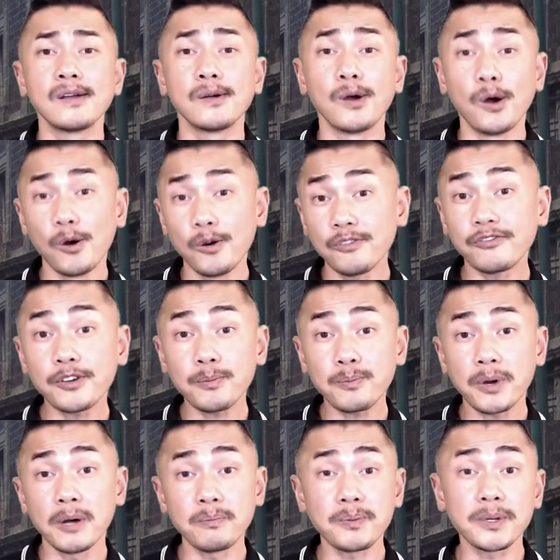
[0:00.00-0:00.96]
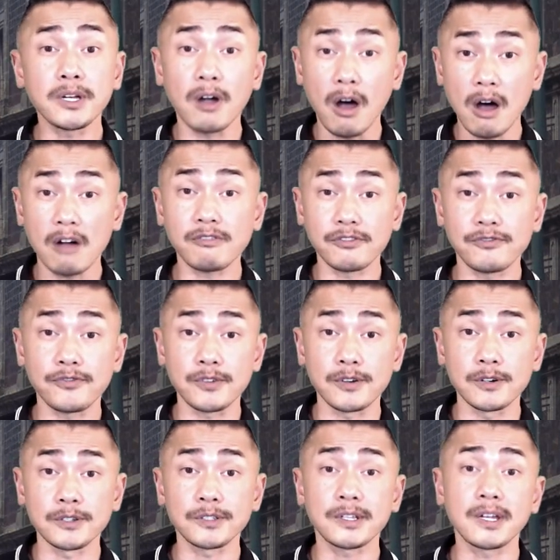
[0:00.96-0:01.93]
Overpumping
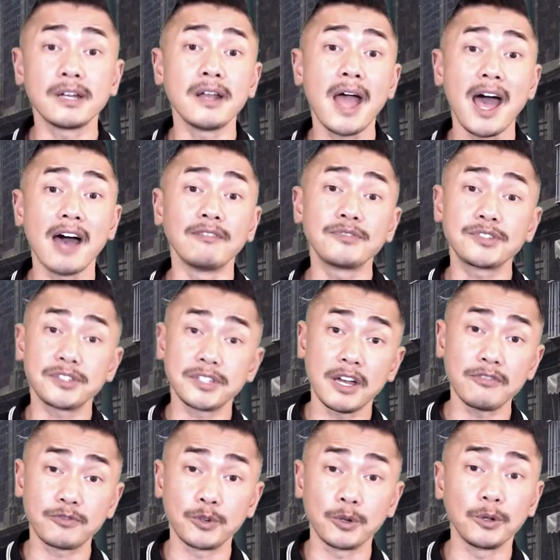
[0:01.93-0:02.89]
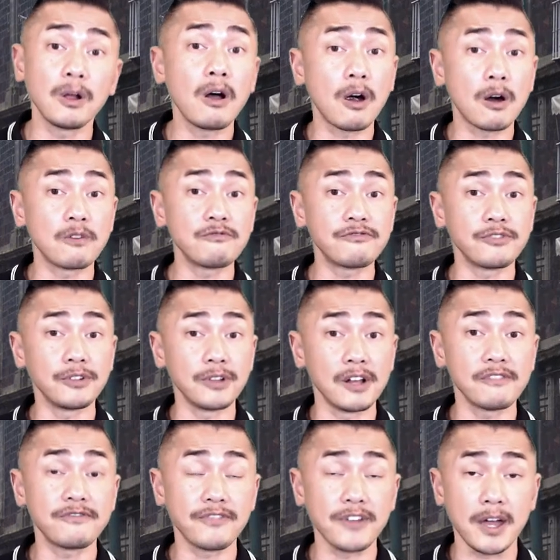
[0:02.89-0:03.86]
aquifers can have several harmful
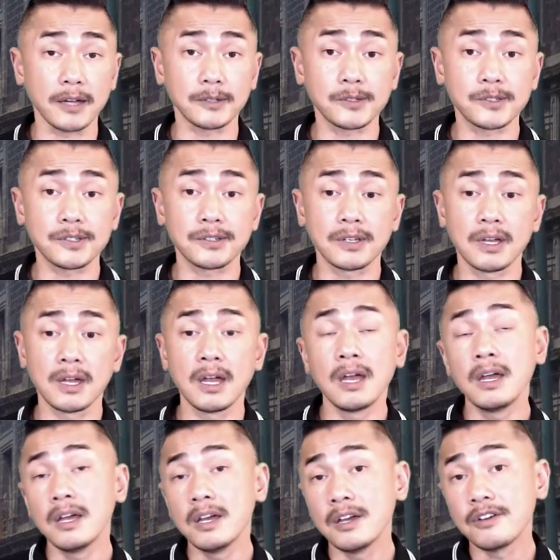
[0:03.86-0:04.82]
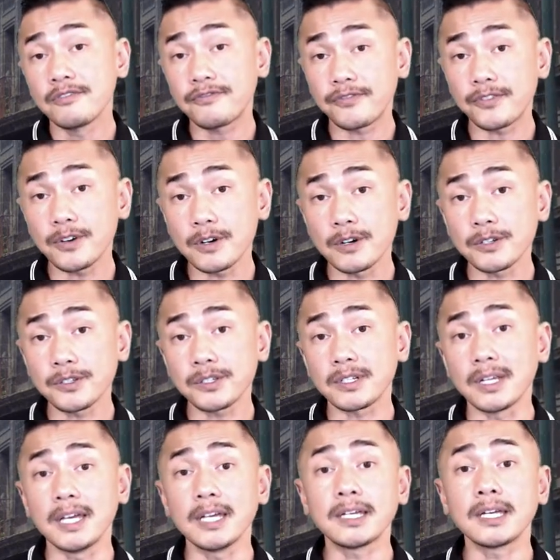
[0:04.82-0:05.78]
effects. First,
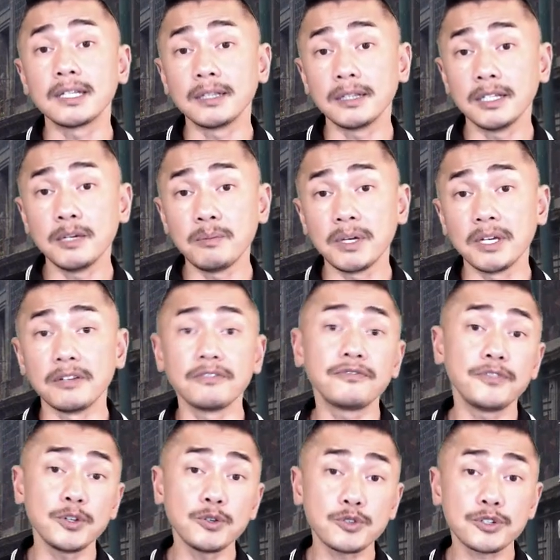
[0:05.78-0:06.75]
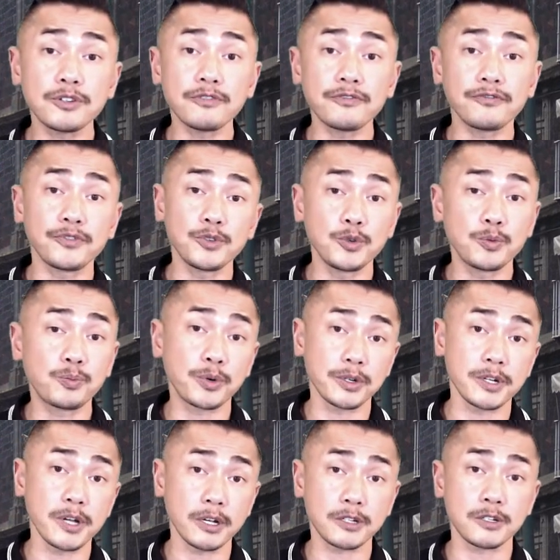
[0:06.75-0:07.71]
it can limit future food
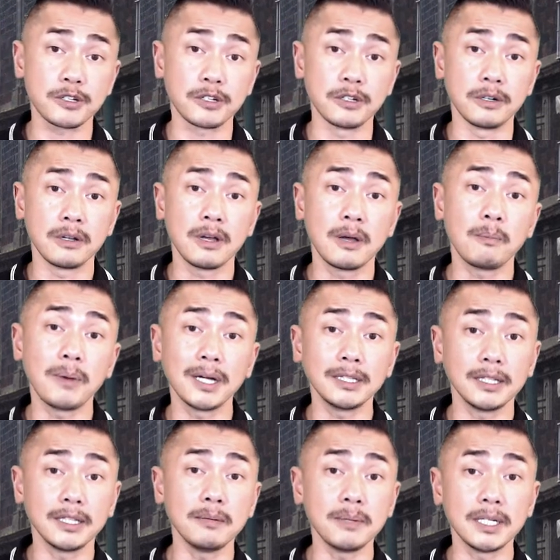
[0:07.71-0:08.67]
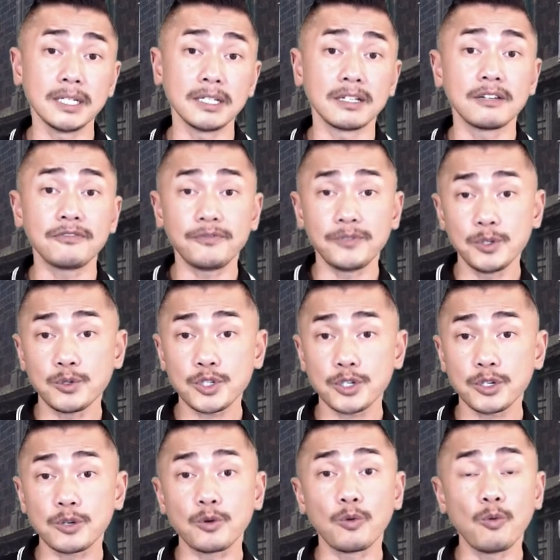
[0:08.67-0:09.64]
production by limiting
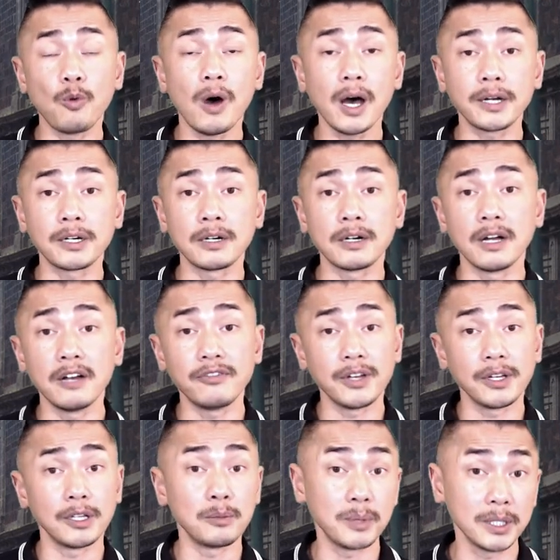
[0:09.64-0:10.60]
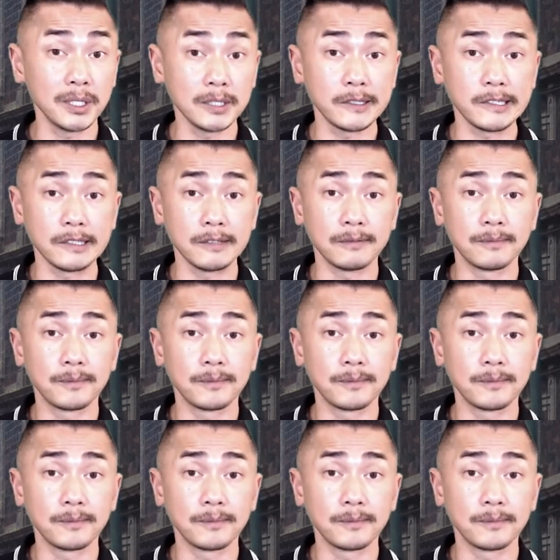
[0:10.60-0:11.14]
future water availability.